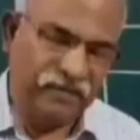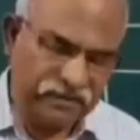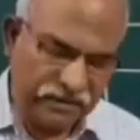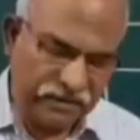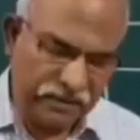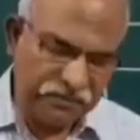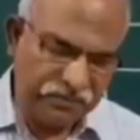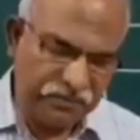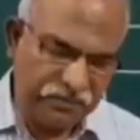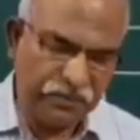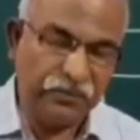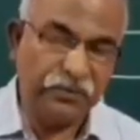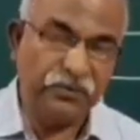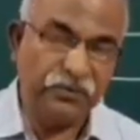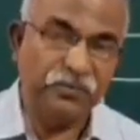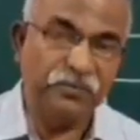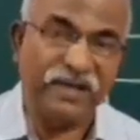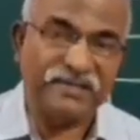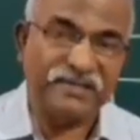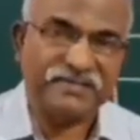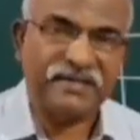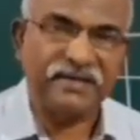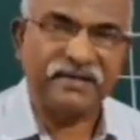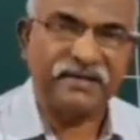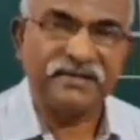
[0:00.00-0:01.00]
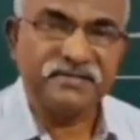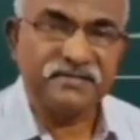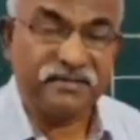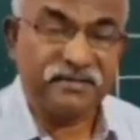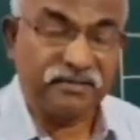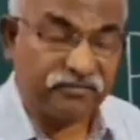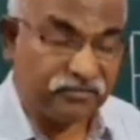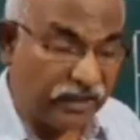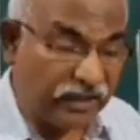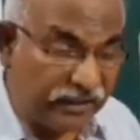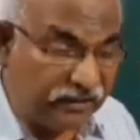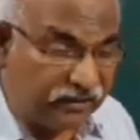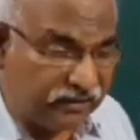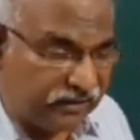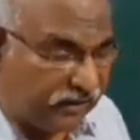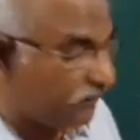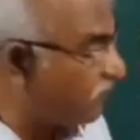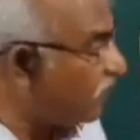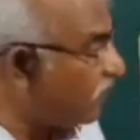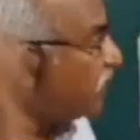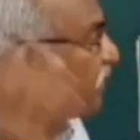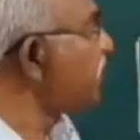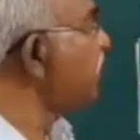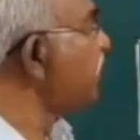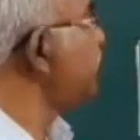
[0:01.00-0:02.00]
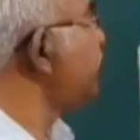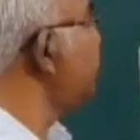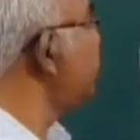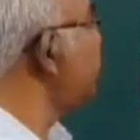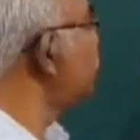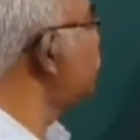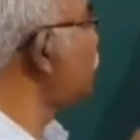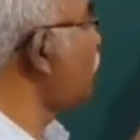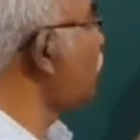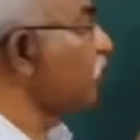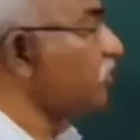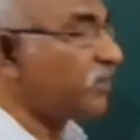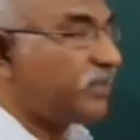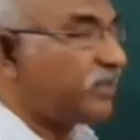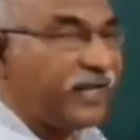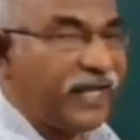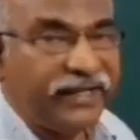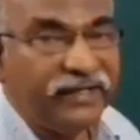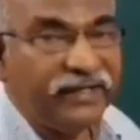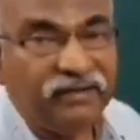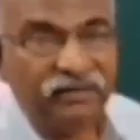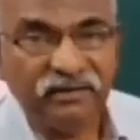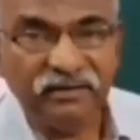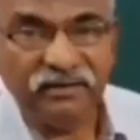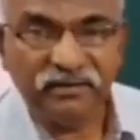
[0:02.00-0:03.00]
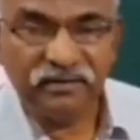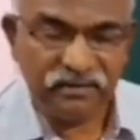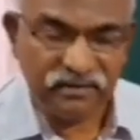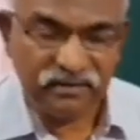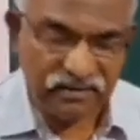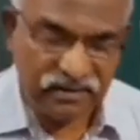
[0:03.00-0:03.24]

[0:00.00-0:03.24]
Welcome to Baskaran's Think Differently Top 9.